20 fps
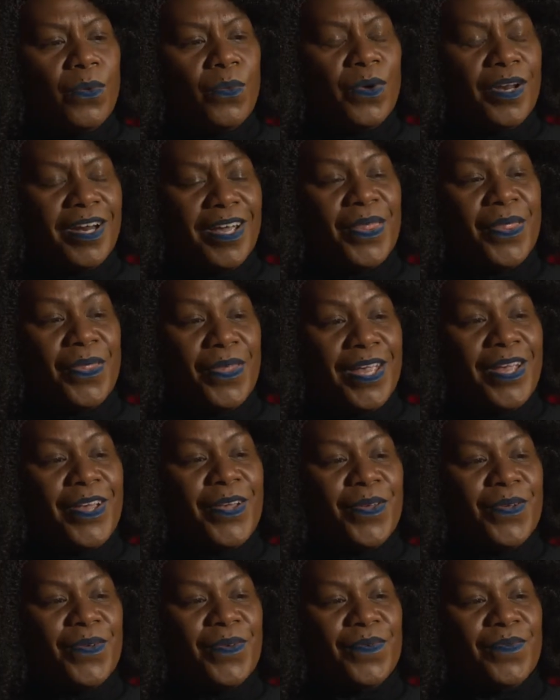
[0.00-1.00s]
I think
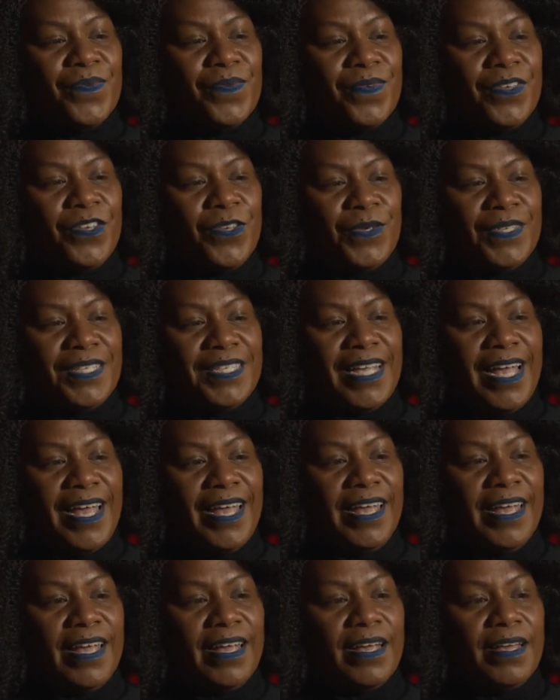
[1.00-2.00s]
of you
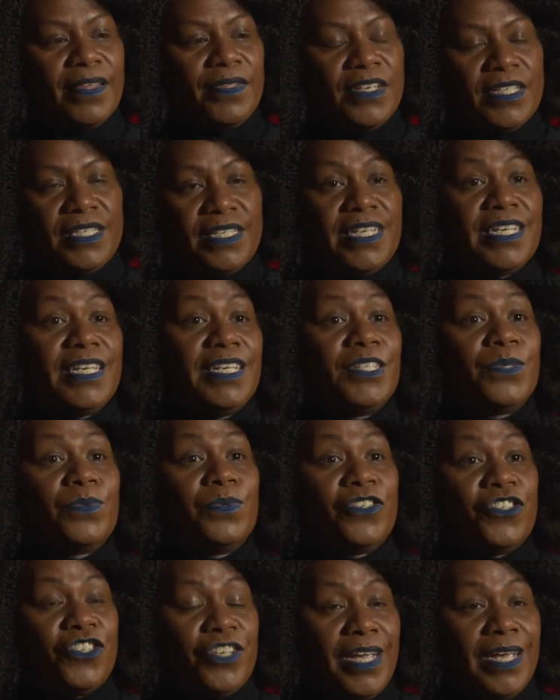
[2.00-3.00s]
saying that tears were
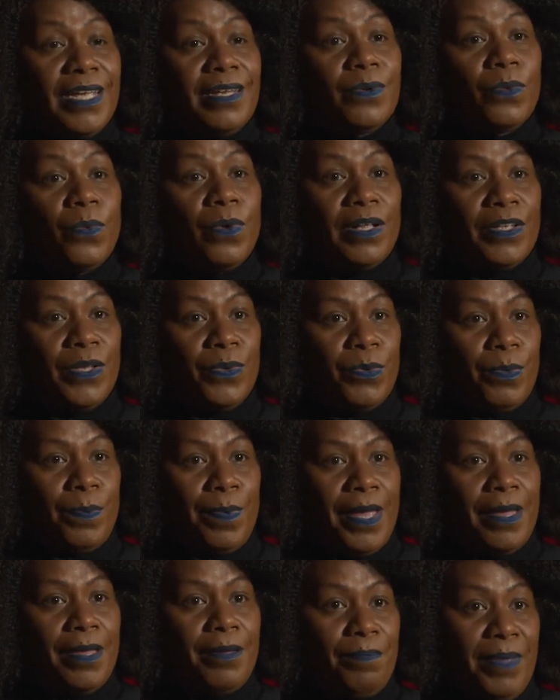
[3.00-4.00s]
shed while you were
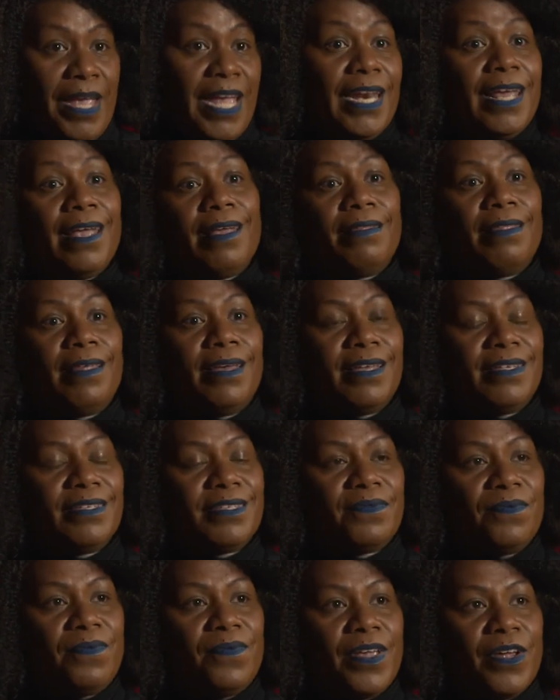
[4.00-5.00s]
penning
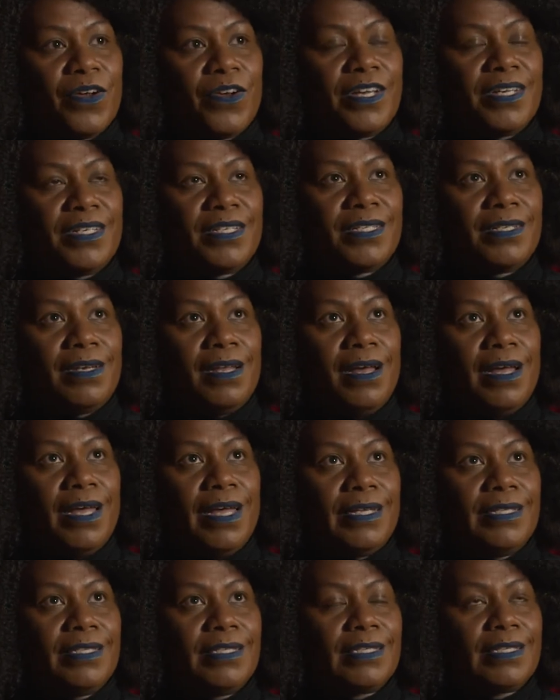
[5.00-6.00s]
these various
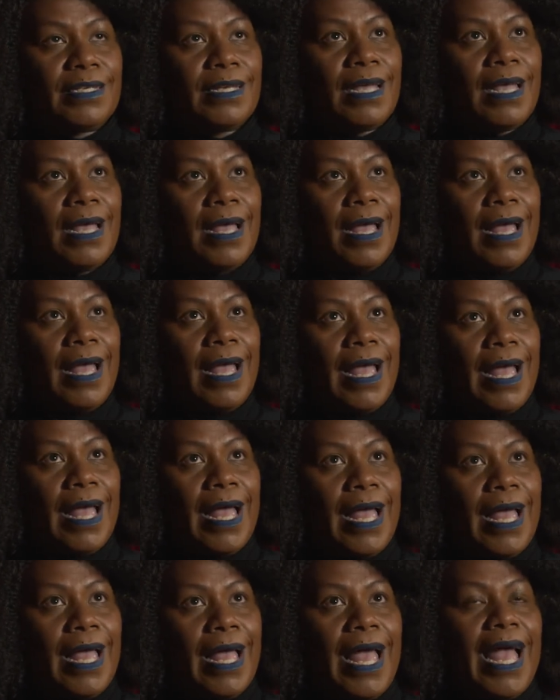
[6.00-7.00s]
lines,
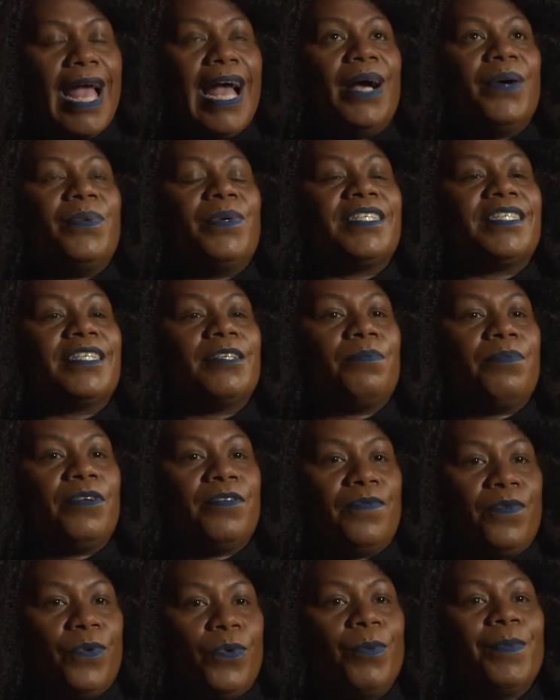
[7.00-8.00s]
how is it
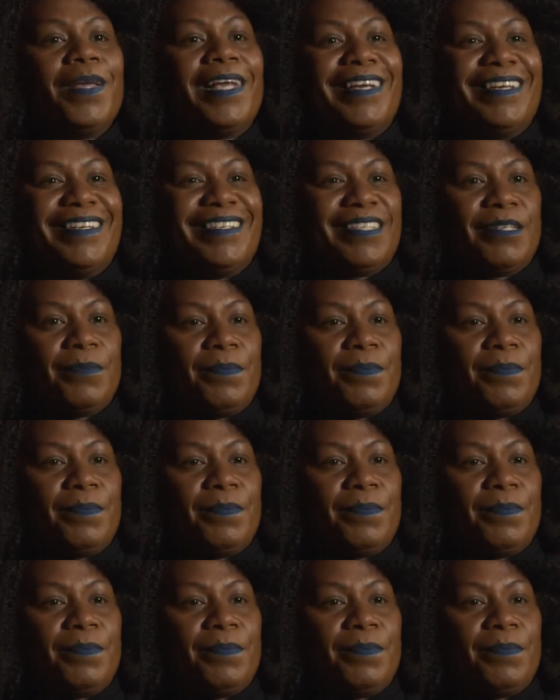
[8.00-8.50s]
performing it?